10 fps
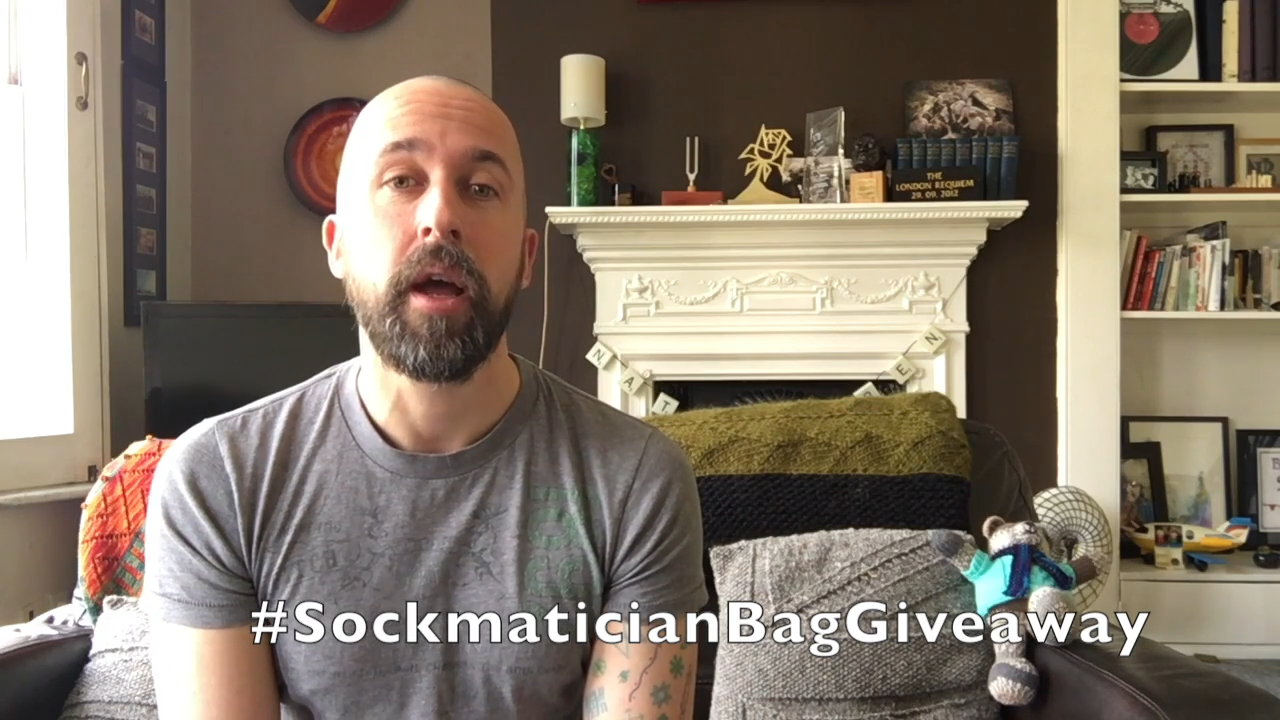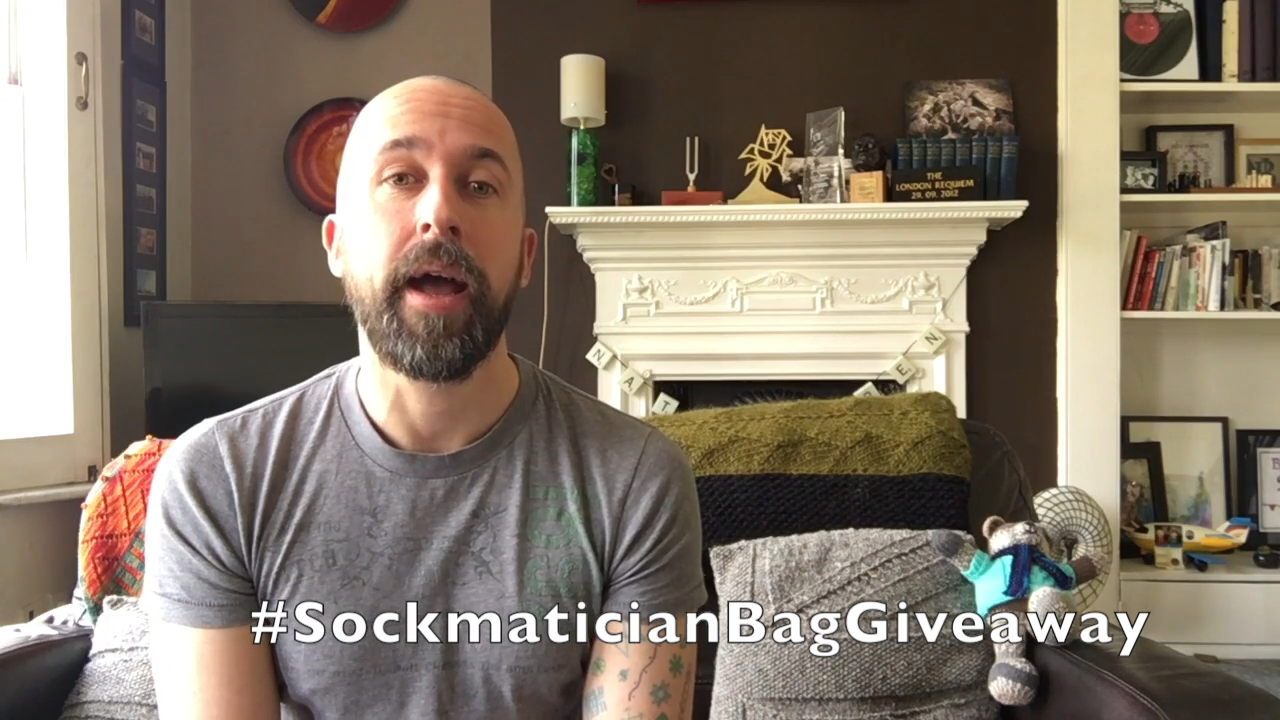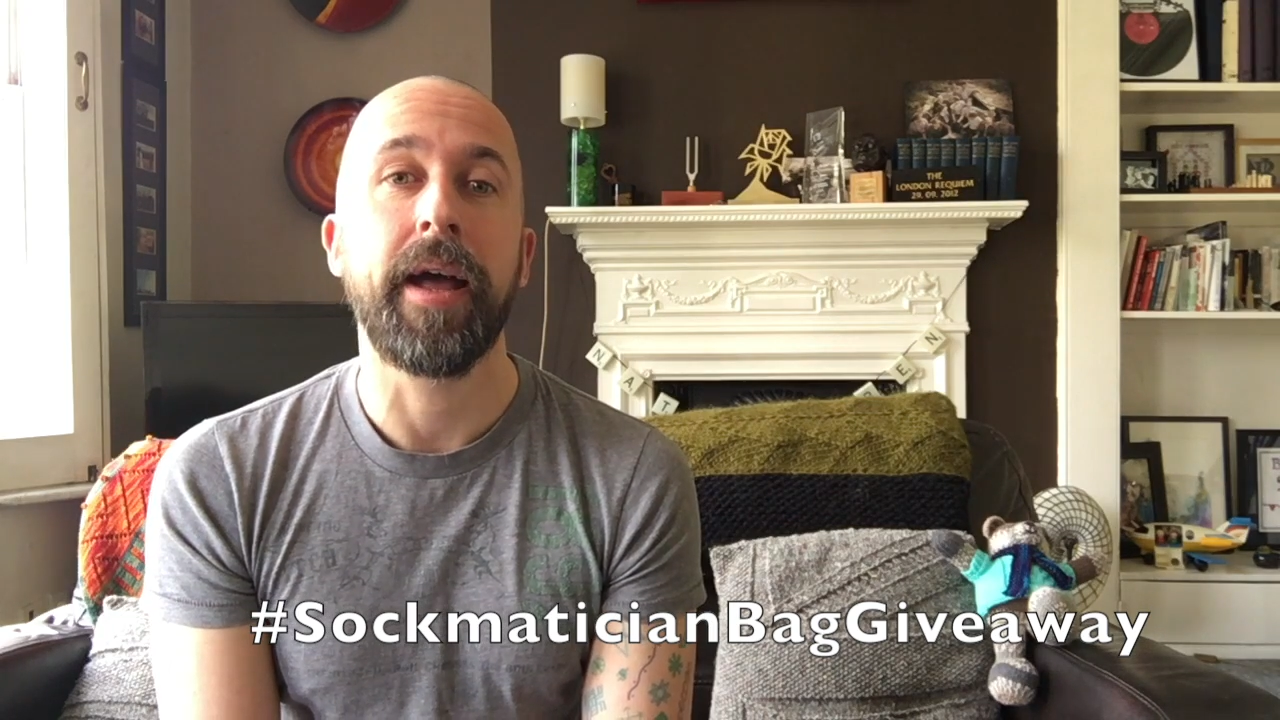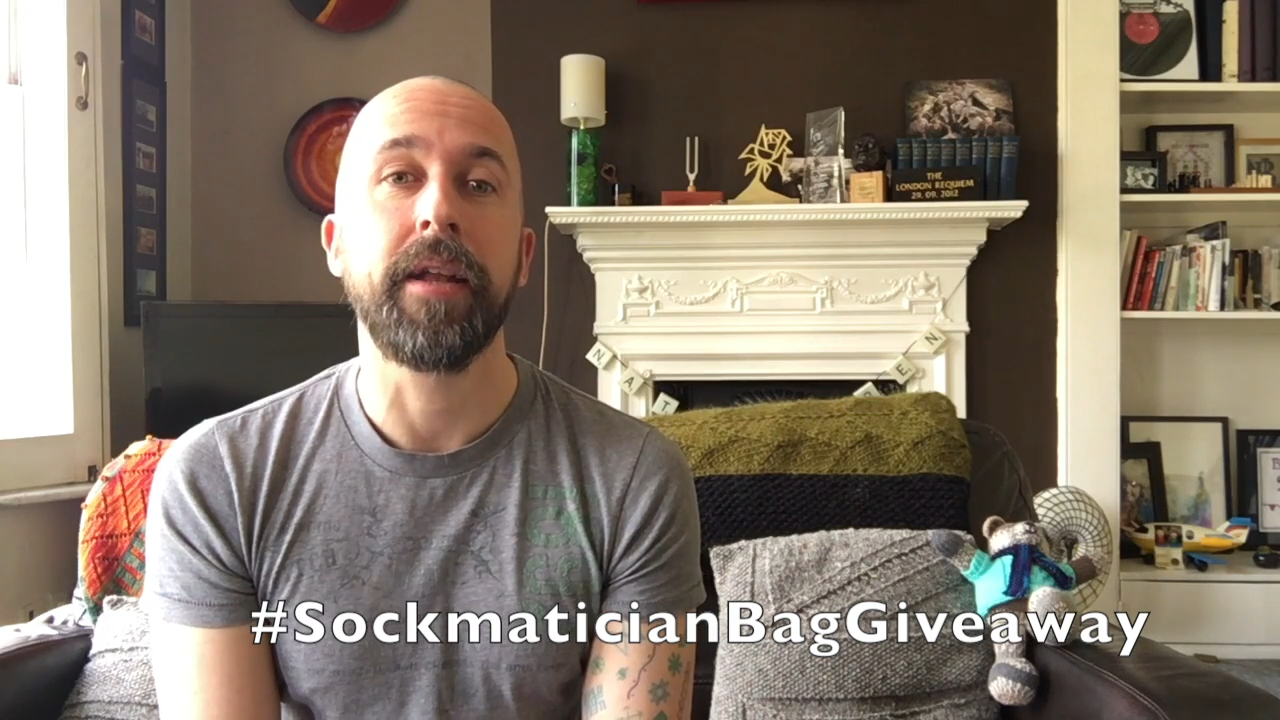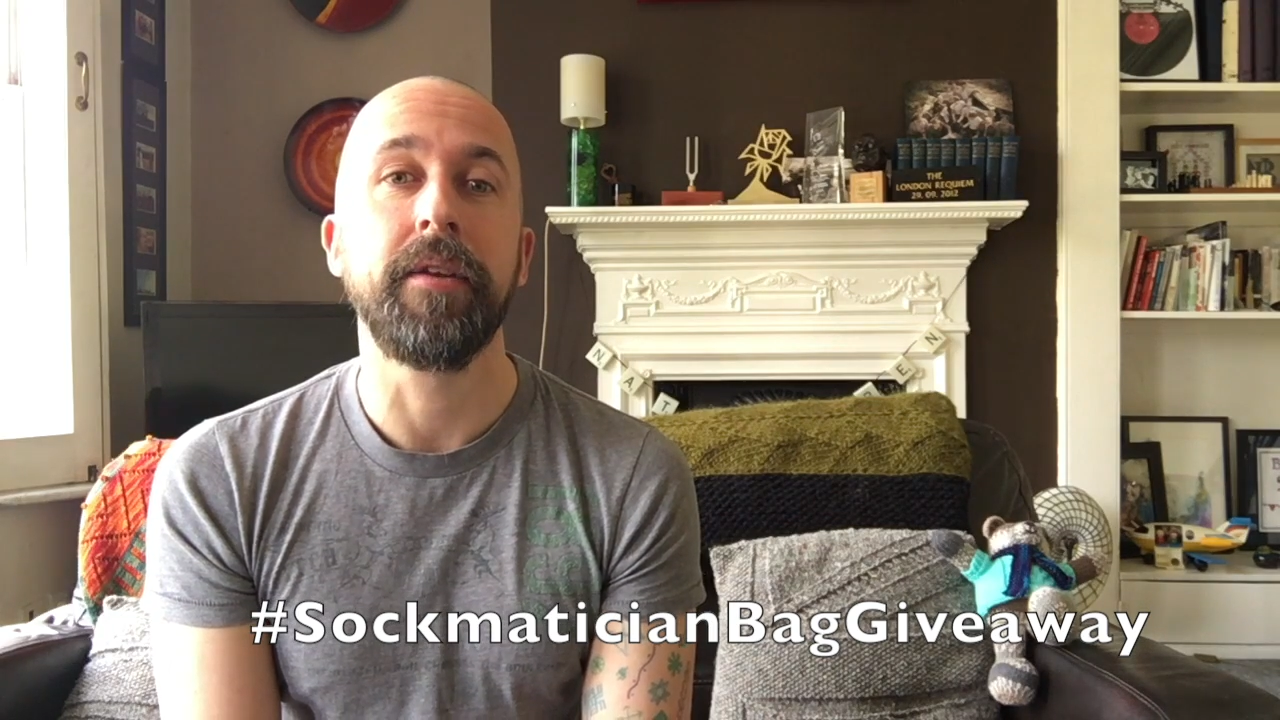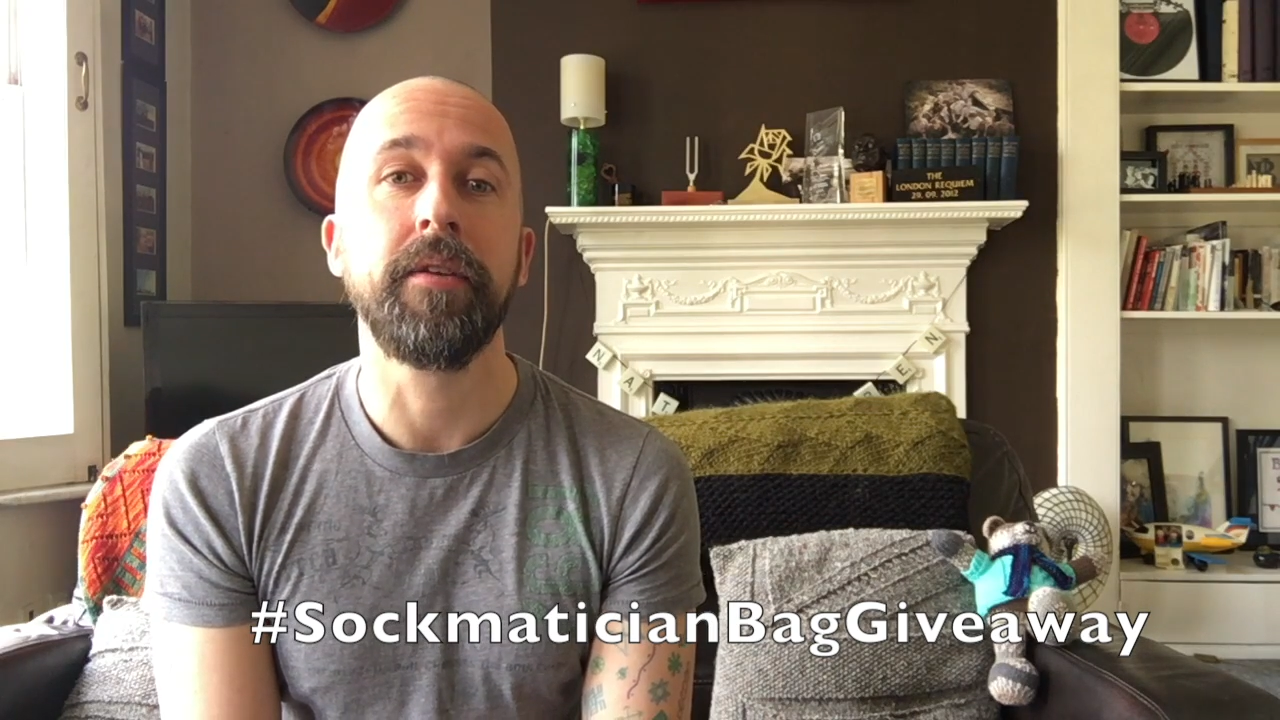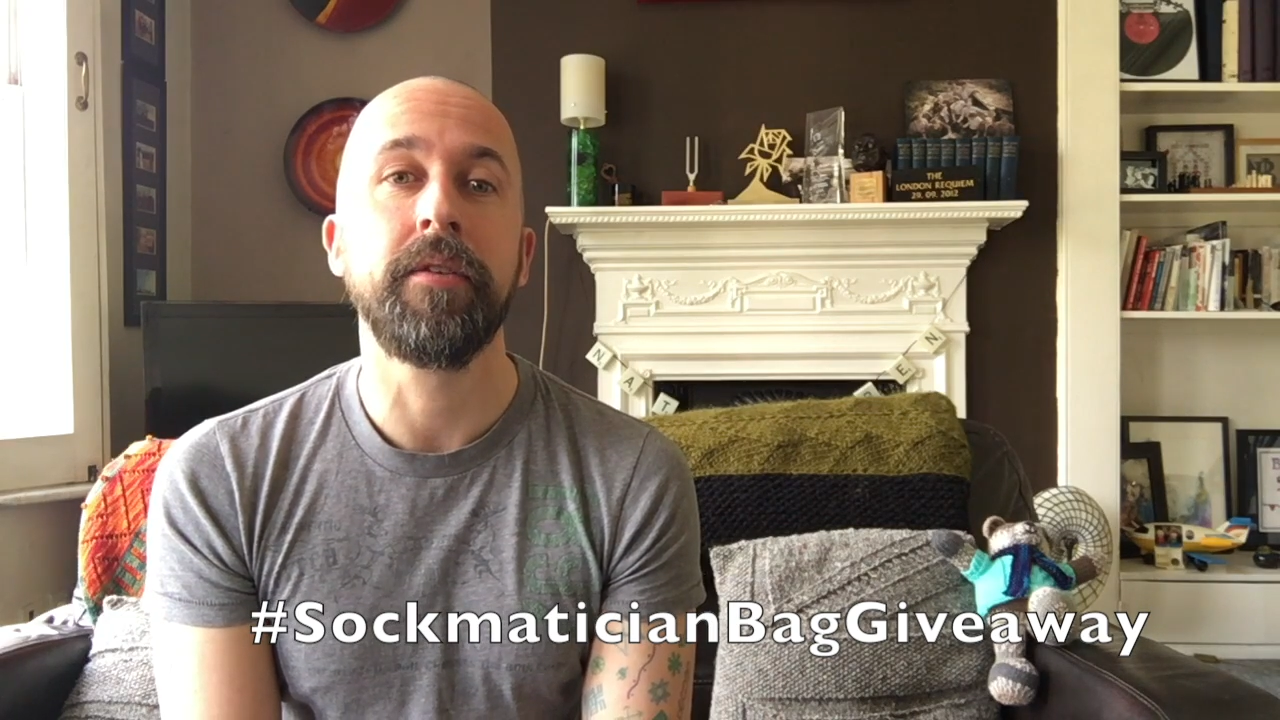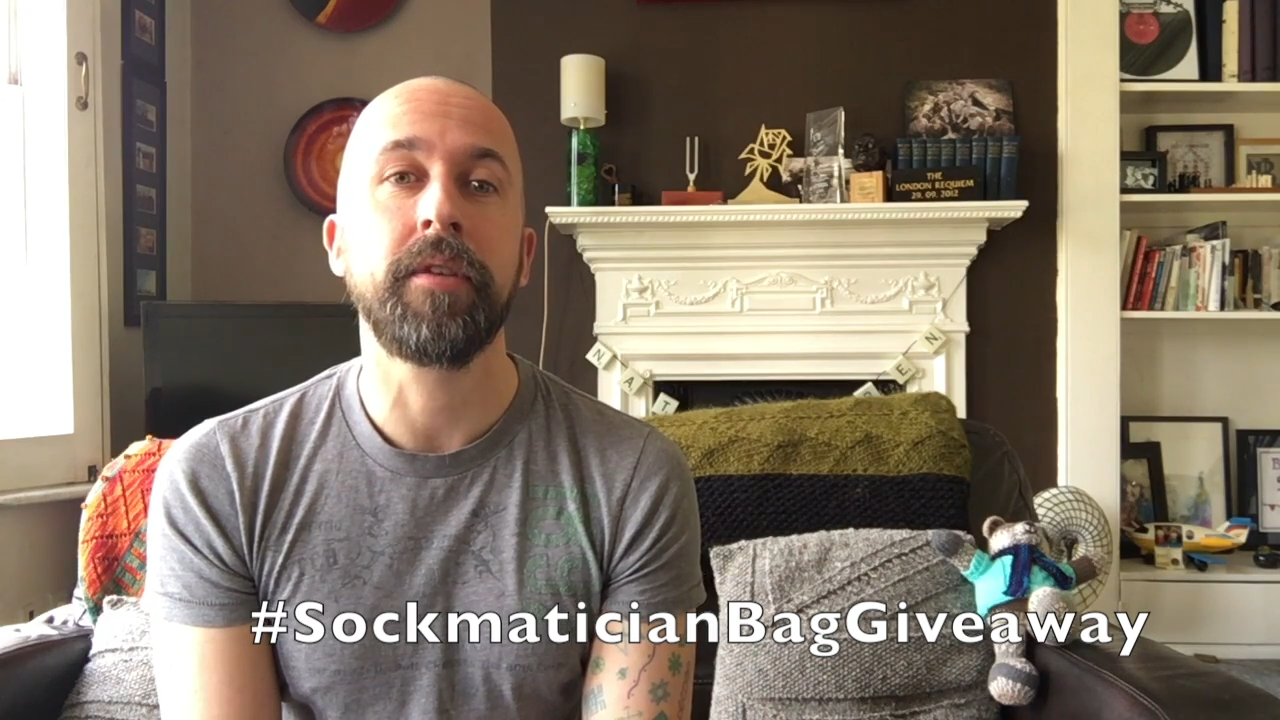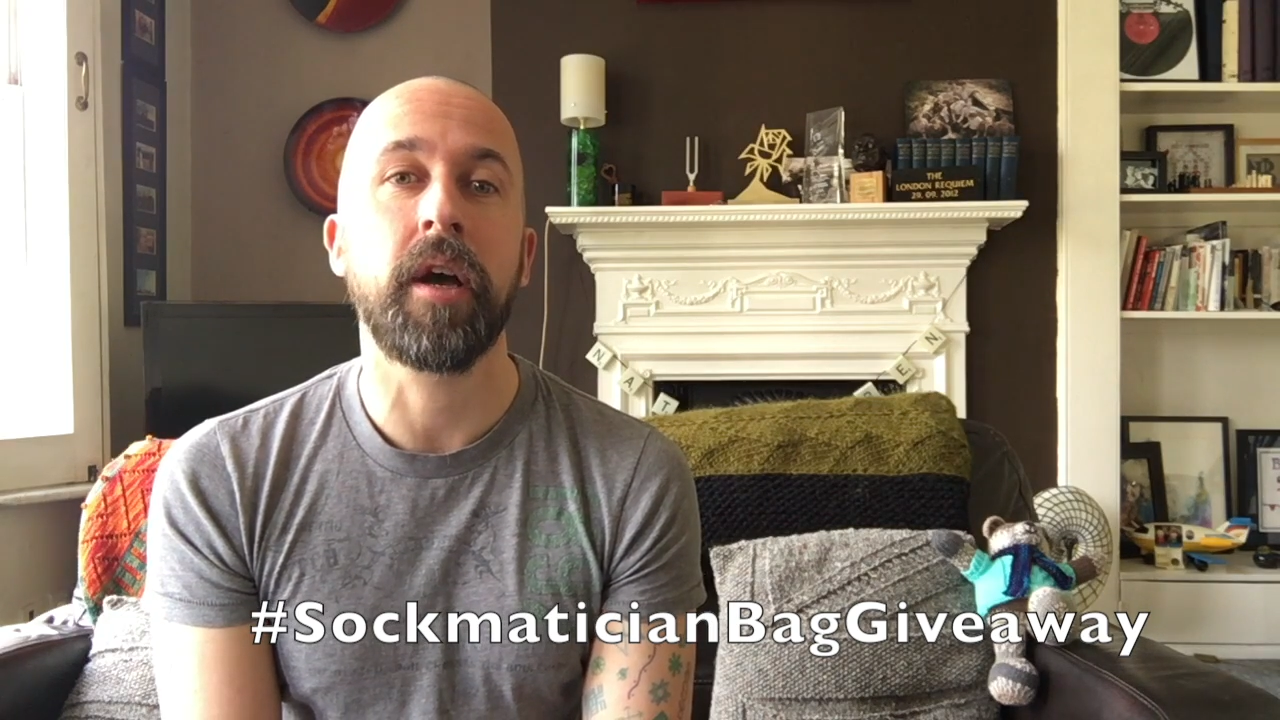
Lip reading: and